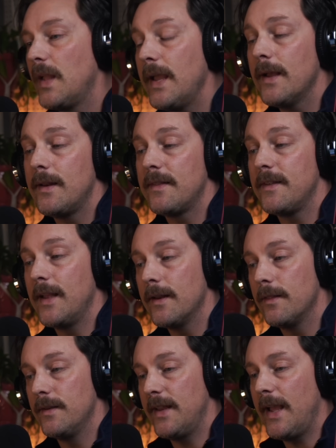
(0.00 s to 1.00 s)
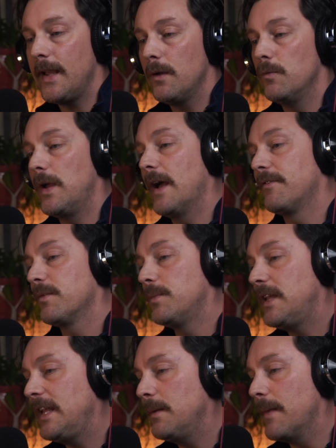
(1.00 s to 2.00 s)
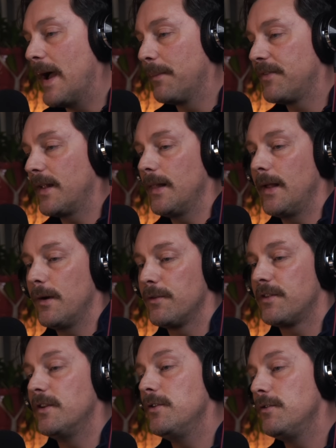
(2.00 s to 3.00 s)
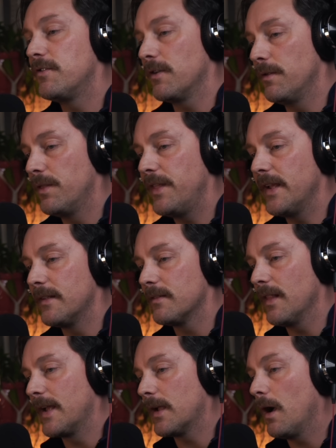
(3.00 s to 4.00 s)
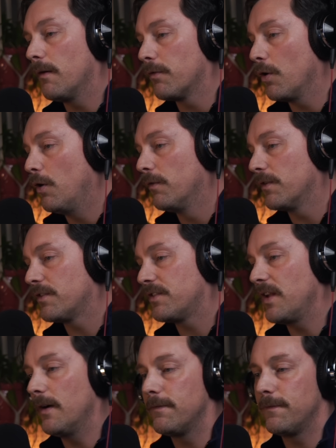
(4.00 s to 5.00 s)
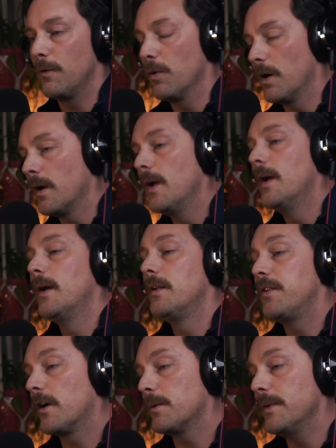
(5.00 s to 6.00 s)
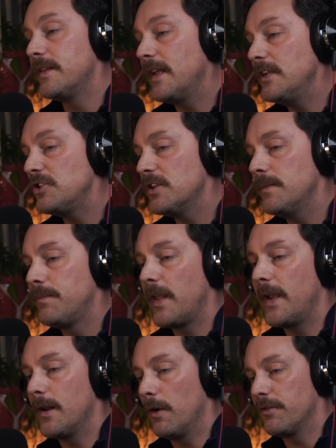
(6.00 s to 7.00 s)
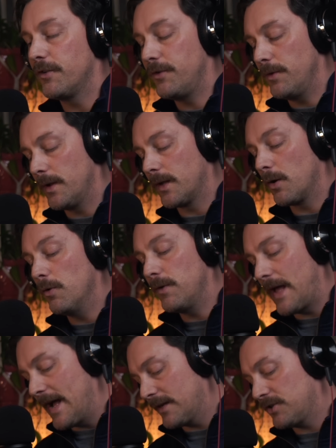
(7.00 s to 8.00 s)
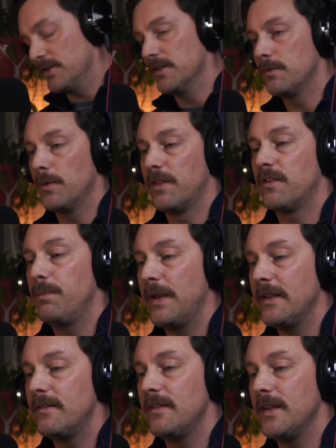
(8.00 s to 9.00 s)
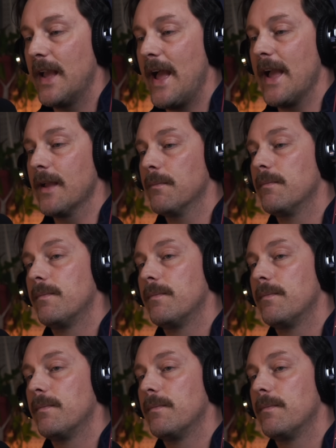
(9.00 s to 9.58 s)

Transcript: And at the end of the day, we have some key maps that allow us to do certain things like hover over stuff for documentation and also doing code actions with space C A.